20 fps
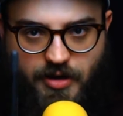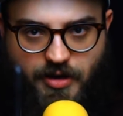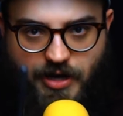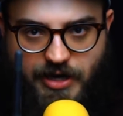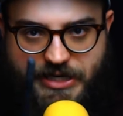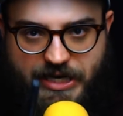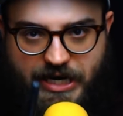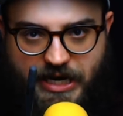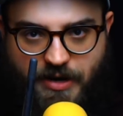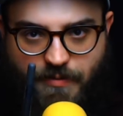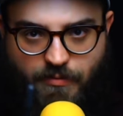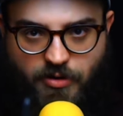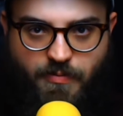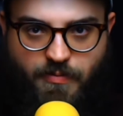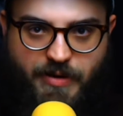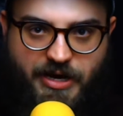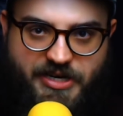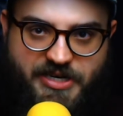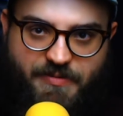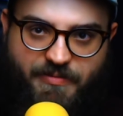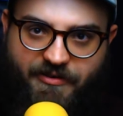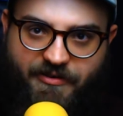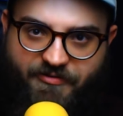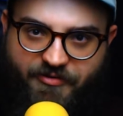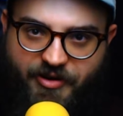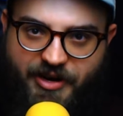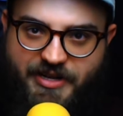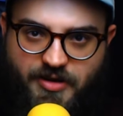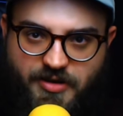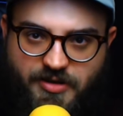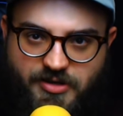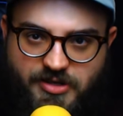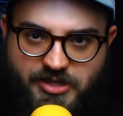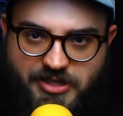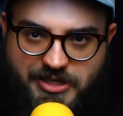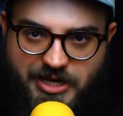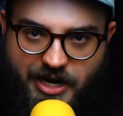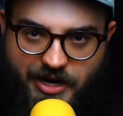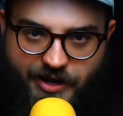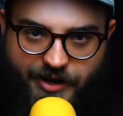I take a mermaid to my friends
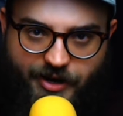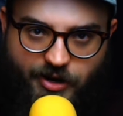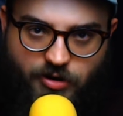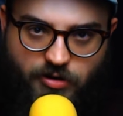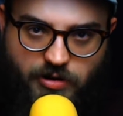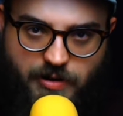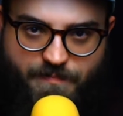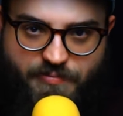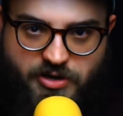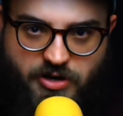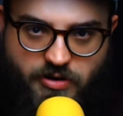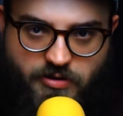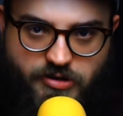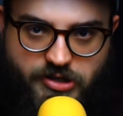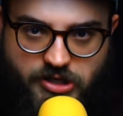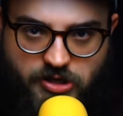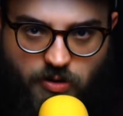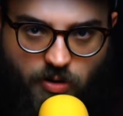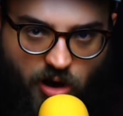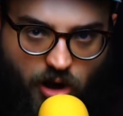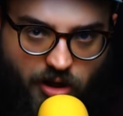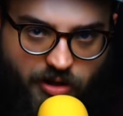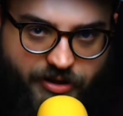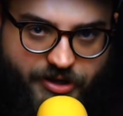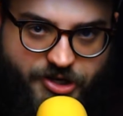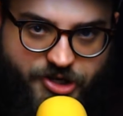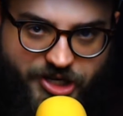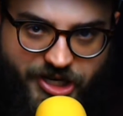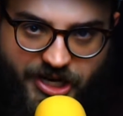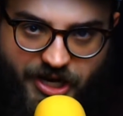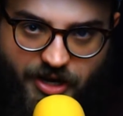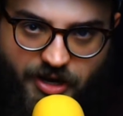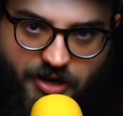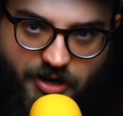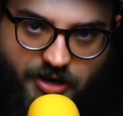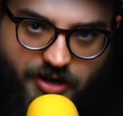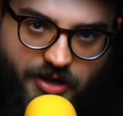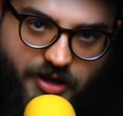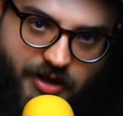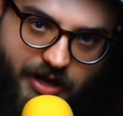studying cryptozoology.
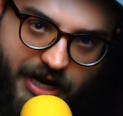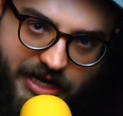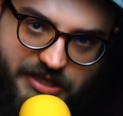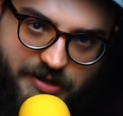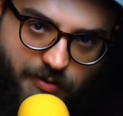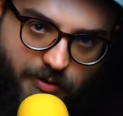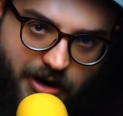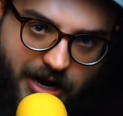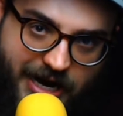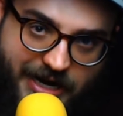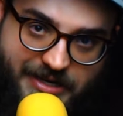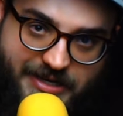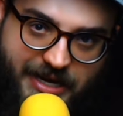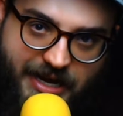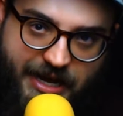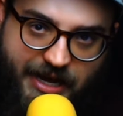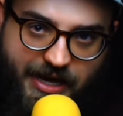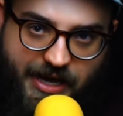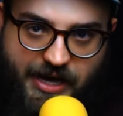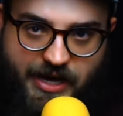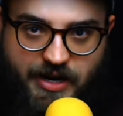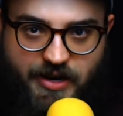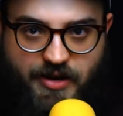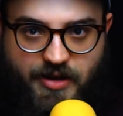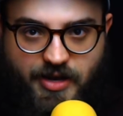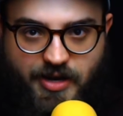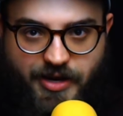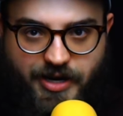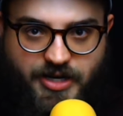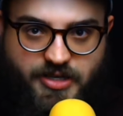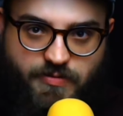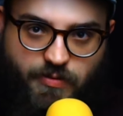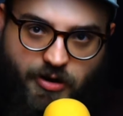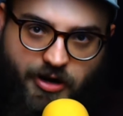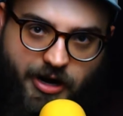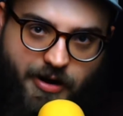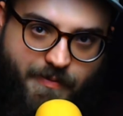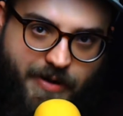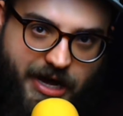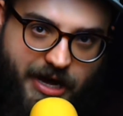That's where I take it, because we're
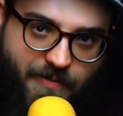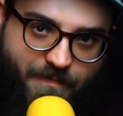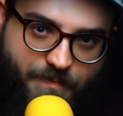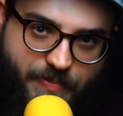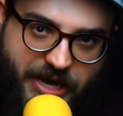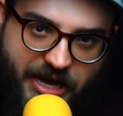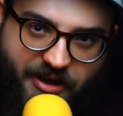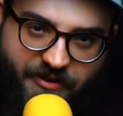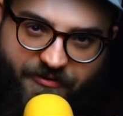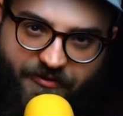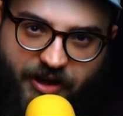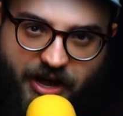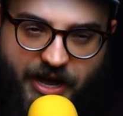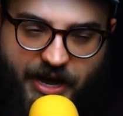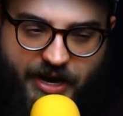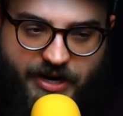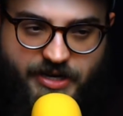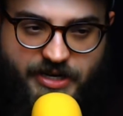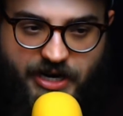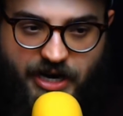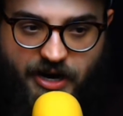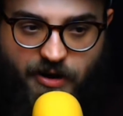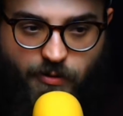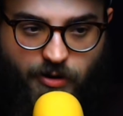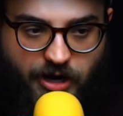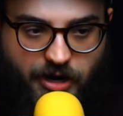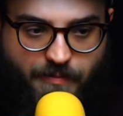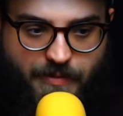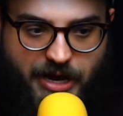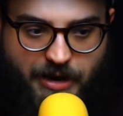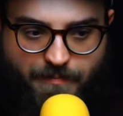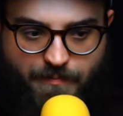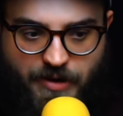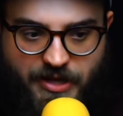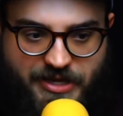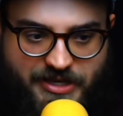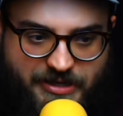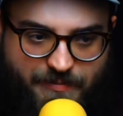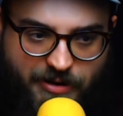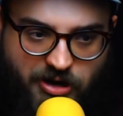going to make a big find here.
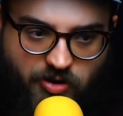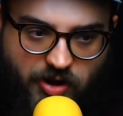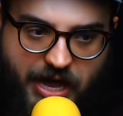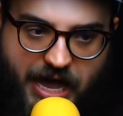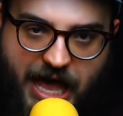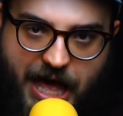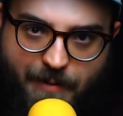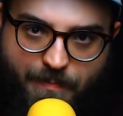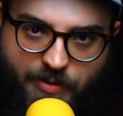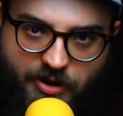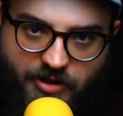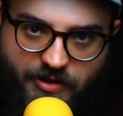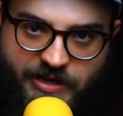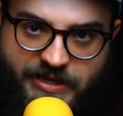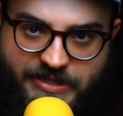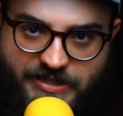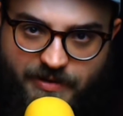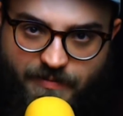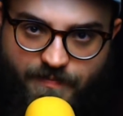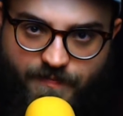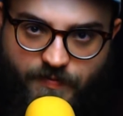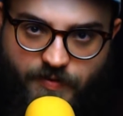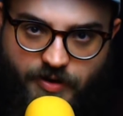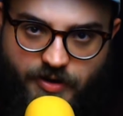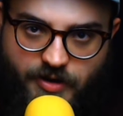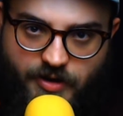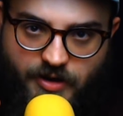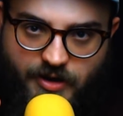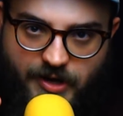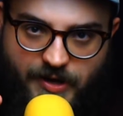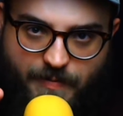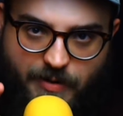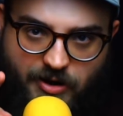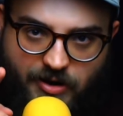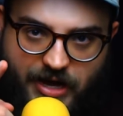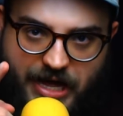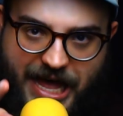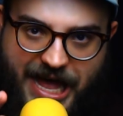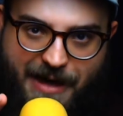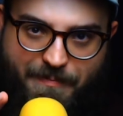This is about capitalism.
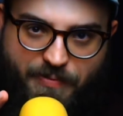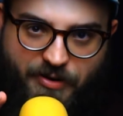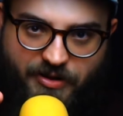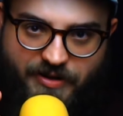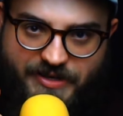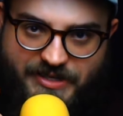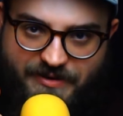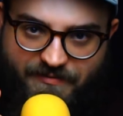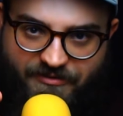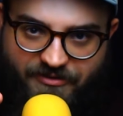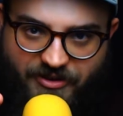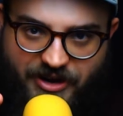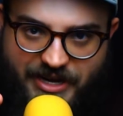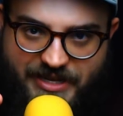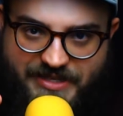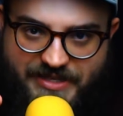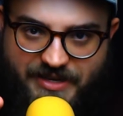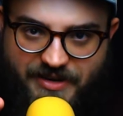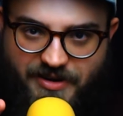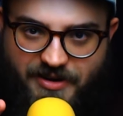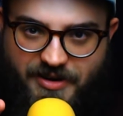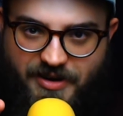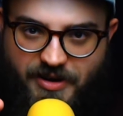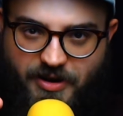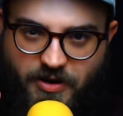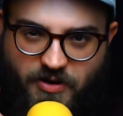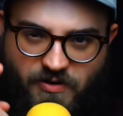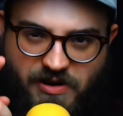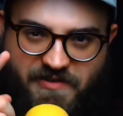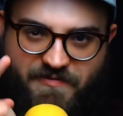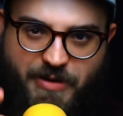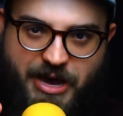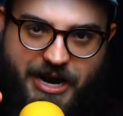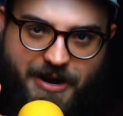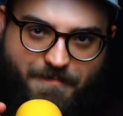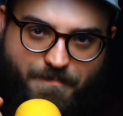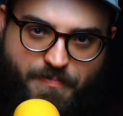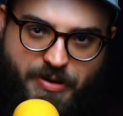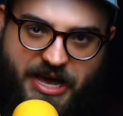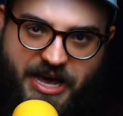Friends. We've made a
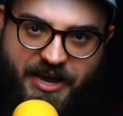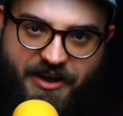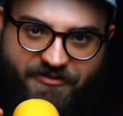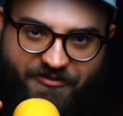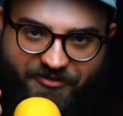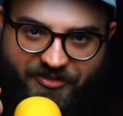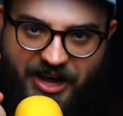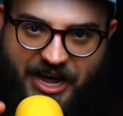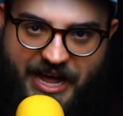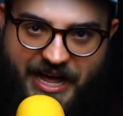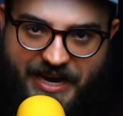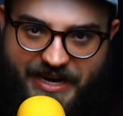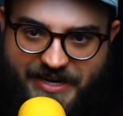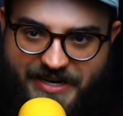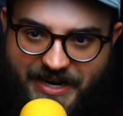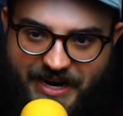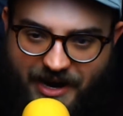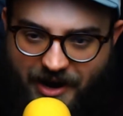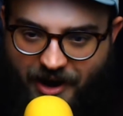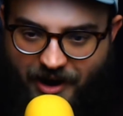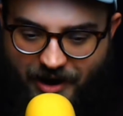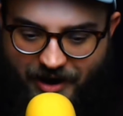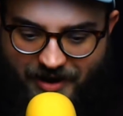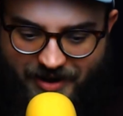big find here.